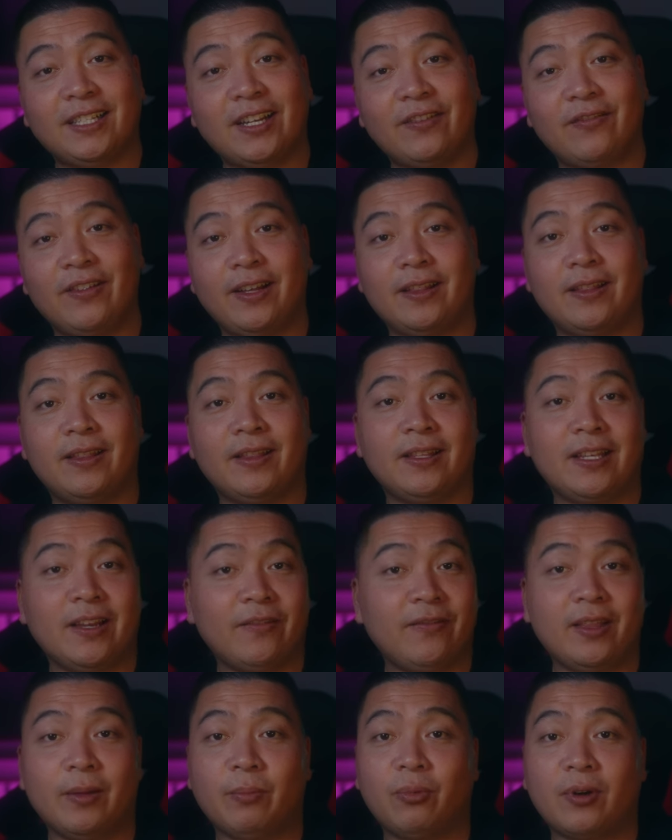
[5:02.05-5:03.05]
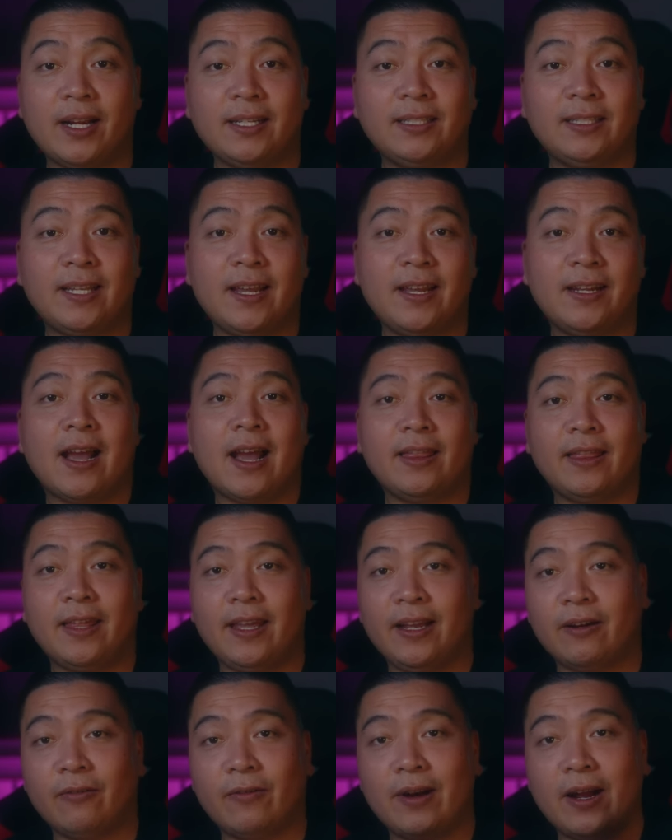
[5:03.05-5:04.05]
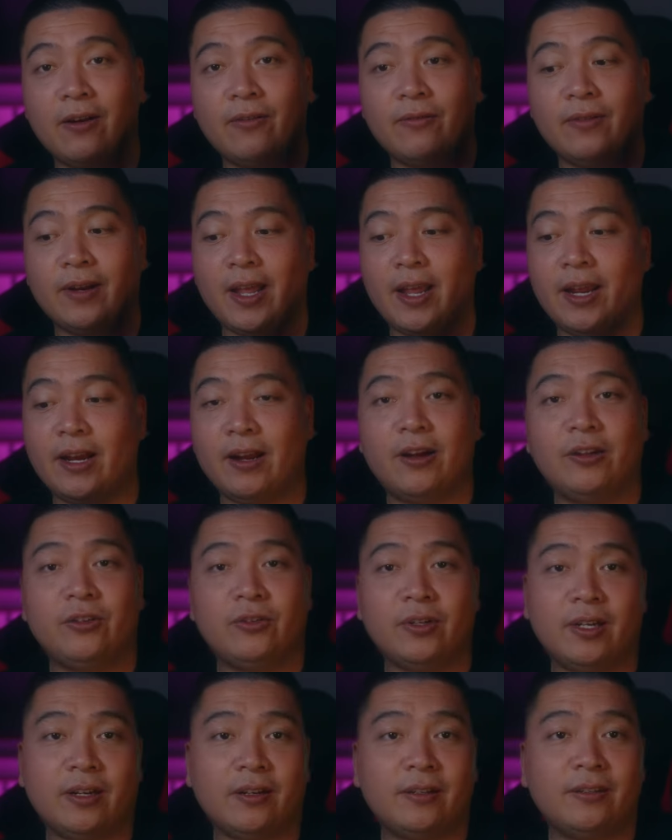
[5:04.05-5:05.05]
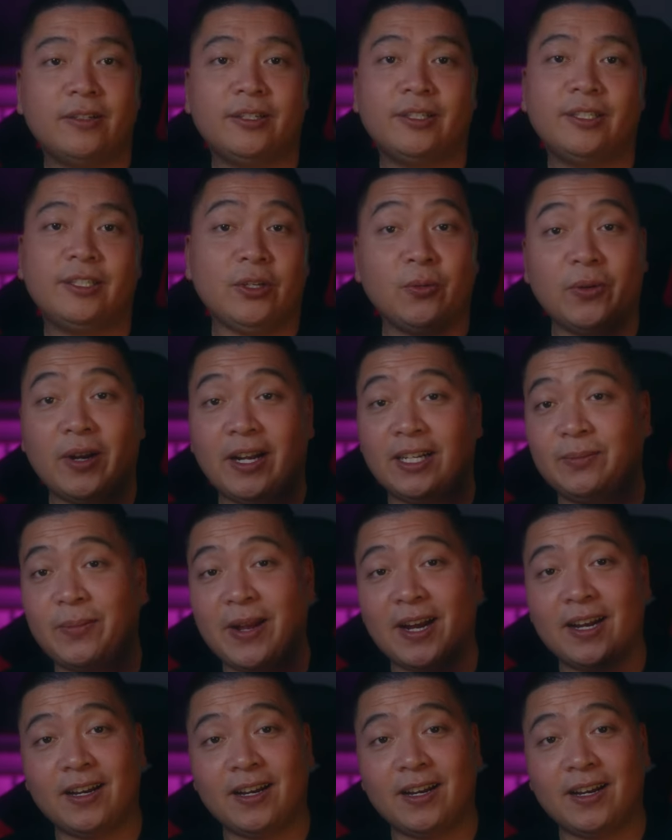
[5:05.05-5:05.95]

given, given the price tag. I think around $800, you would expect